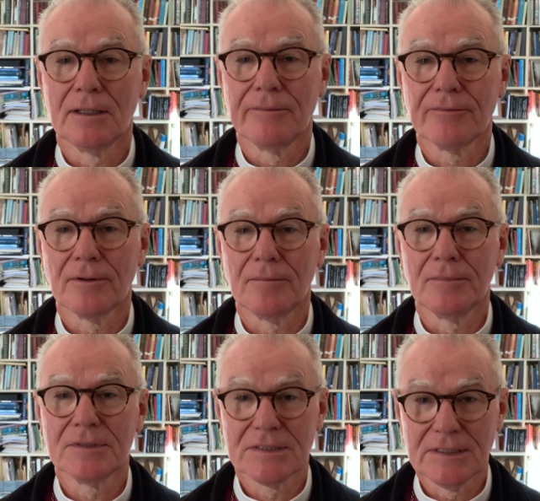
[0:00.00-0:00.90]

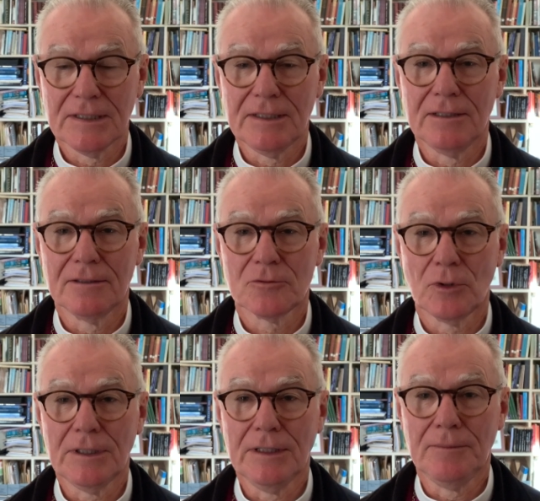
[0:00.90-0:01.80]
from today,
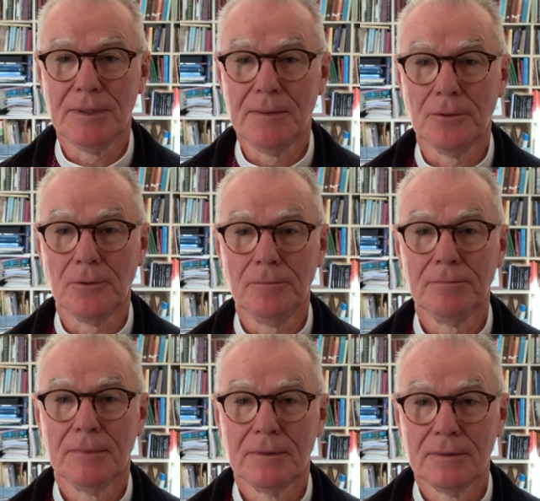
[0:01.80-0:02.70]
20 people
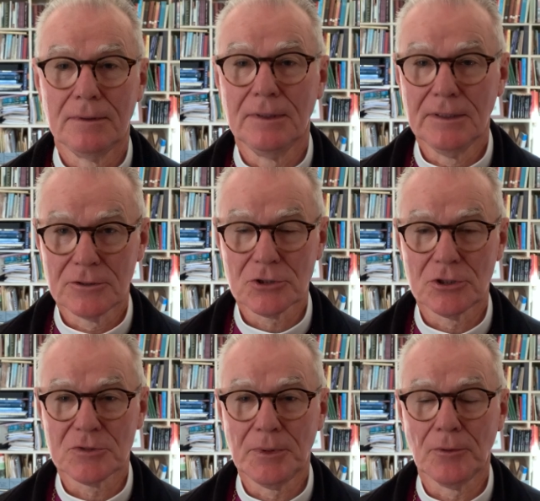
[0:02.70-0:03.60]
near the
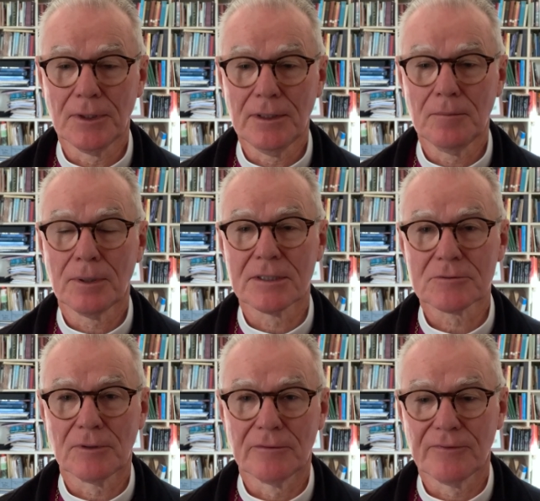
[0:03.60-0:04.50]
church building
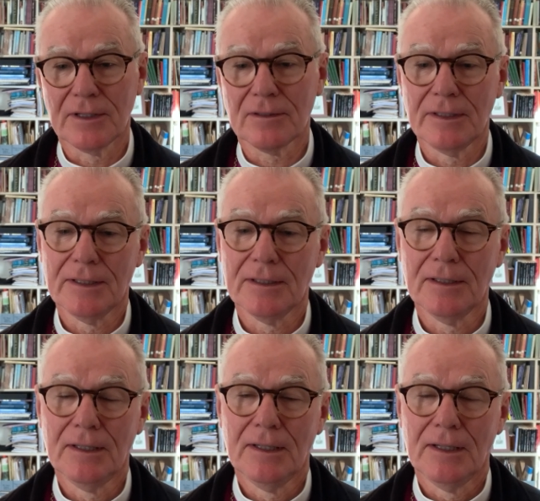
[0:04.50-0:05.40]
plus one faith leader,
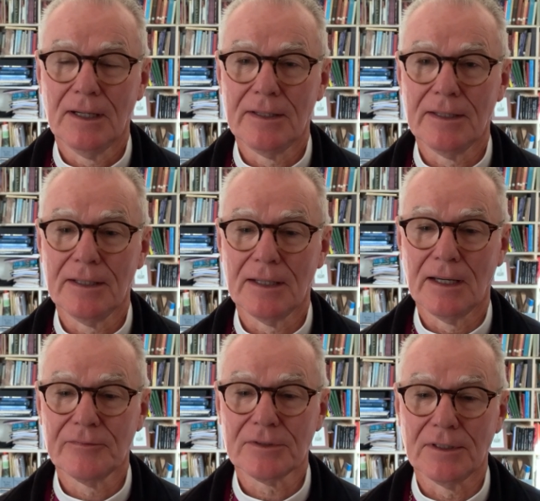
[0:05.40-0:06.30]
and then
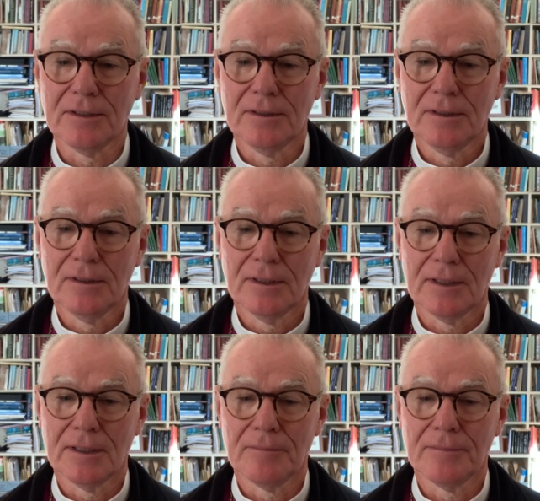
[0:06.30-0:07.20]
after
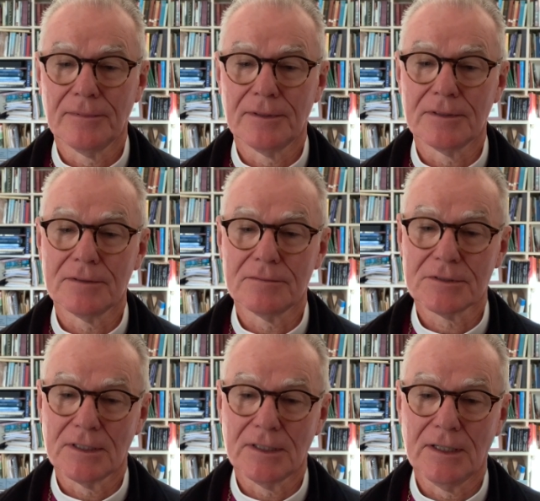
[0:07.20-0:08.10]
the
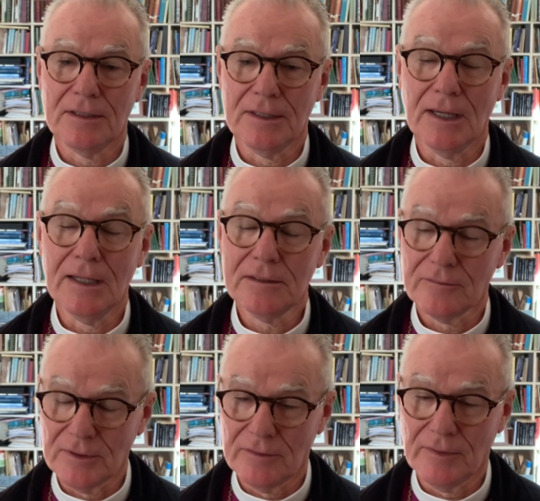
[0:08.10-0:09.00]
Sunday the 8th
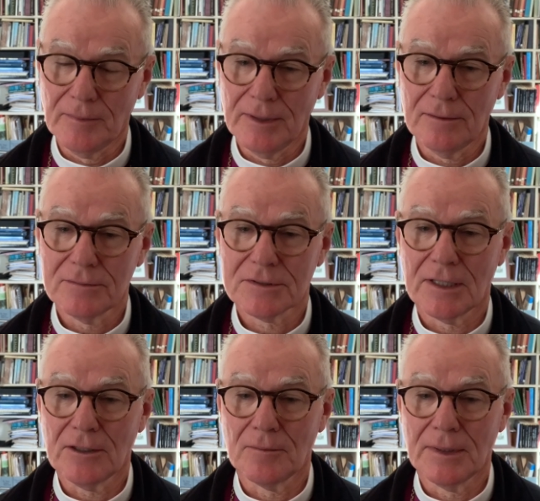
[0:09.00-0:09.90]
of November,
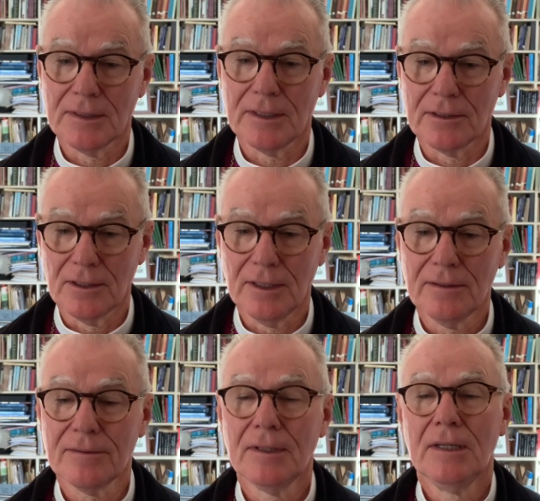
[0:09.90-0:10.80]
starting on Monday the
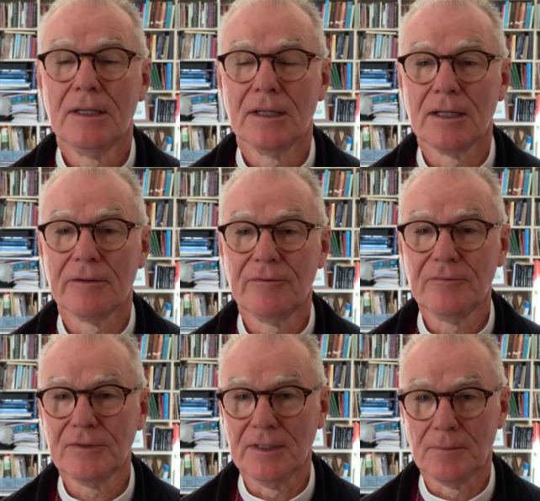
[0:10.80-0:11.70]
9th,
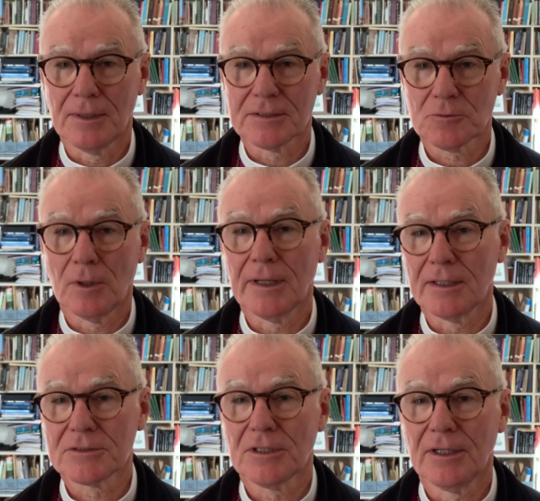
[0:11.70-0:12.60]
50 plus 1
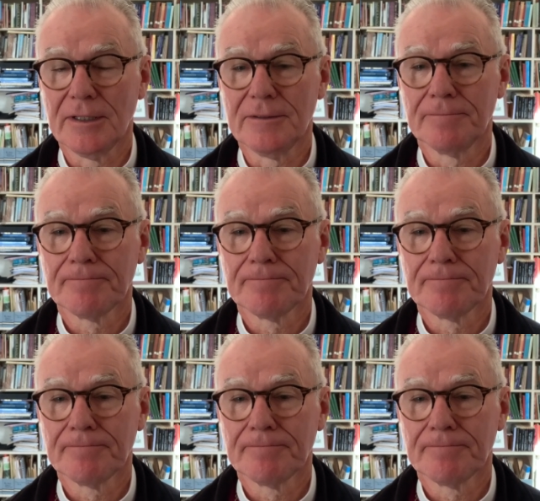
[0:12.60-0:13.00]
outside.